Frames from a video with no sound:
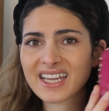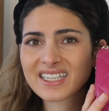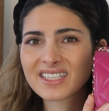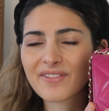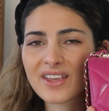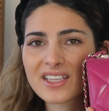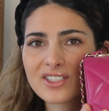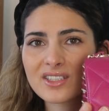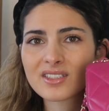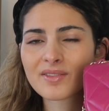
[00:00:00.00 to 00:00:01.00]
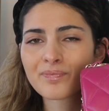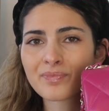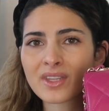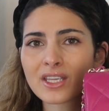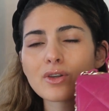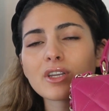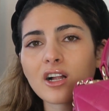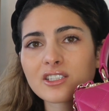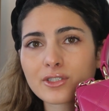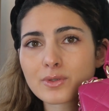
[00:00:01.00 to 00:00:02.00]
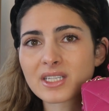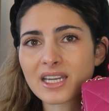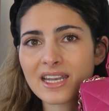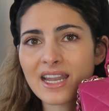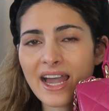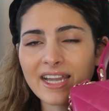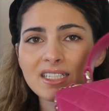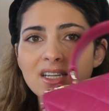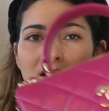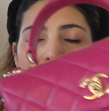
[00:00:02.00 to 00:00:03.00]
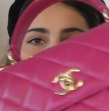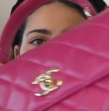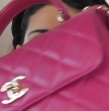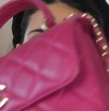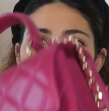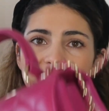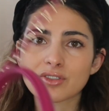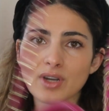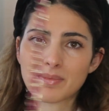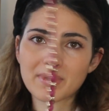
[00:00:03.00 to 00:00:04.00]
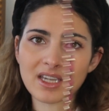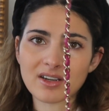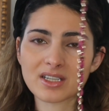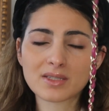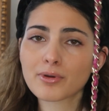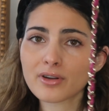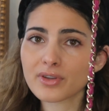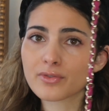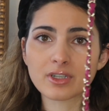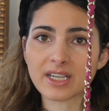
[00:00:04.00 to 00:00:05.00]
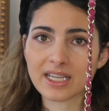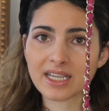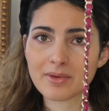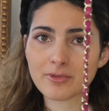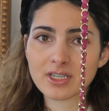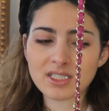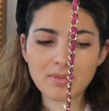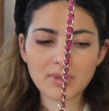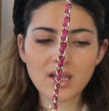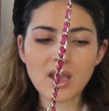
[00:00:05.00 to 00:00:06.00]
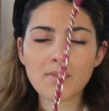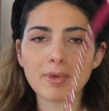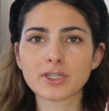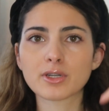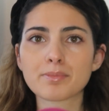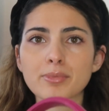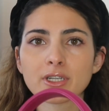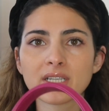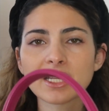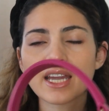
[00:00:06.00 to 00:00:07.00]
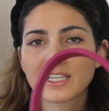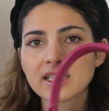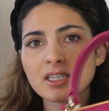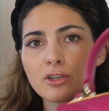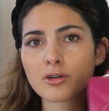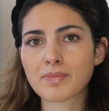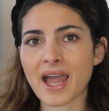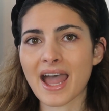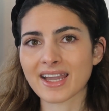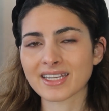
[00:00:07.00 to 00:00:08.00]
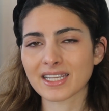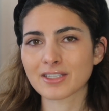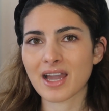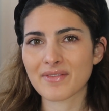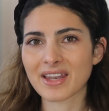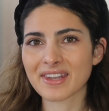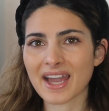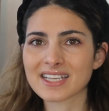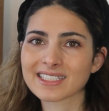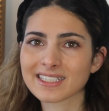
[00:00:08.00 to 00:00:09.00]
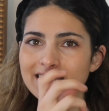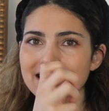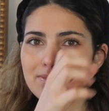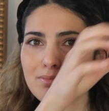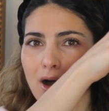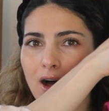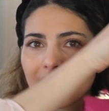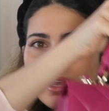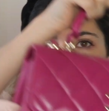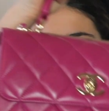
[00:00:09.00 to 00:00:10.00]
And the thing is just, you can also use it at night, because this strap here is perfect for daytime, for example, but you can put it in your bag and then you have a nice little small